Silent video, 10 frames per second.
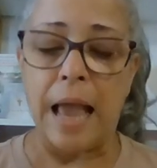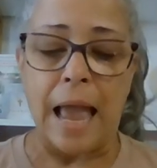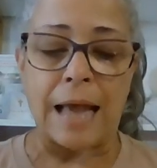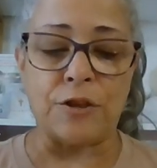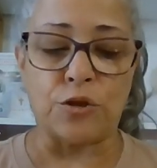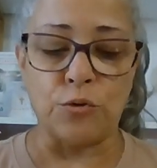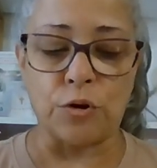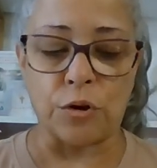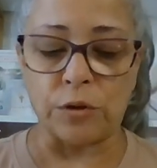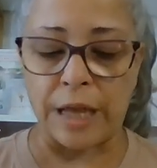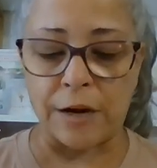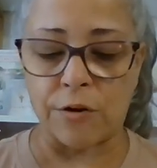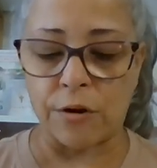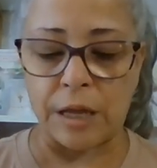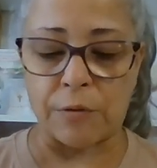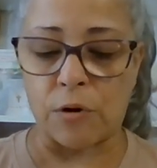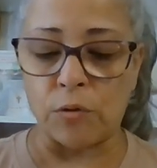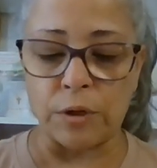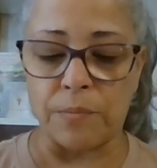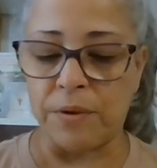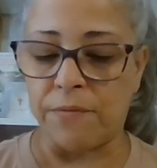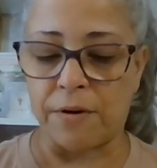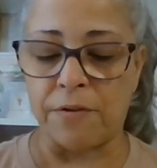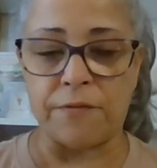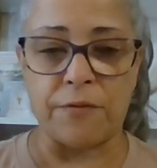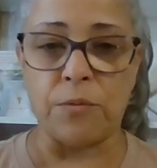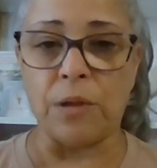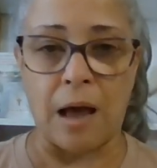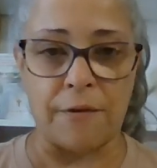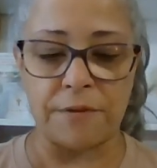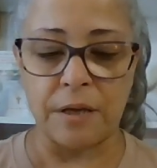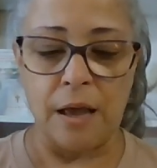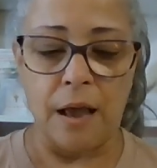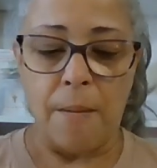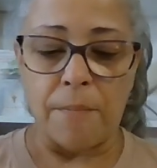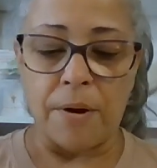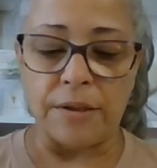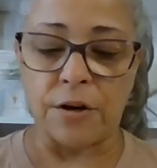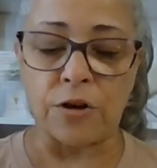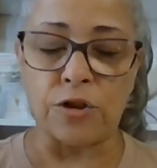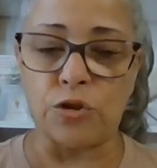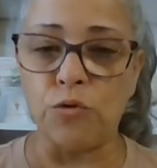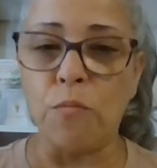and sooner or later there will only be very few left. But there are two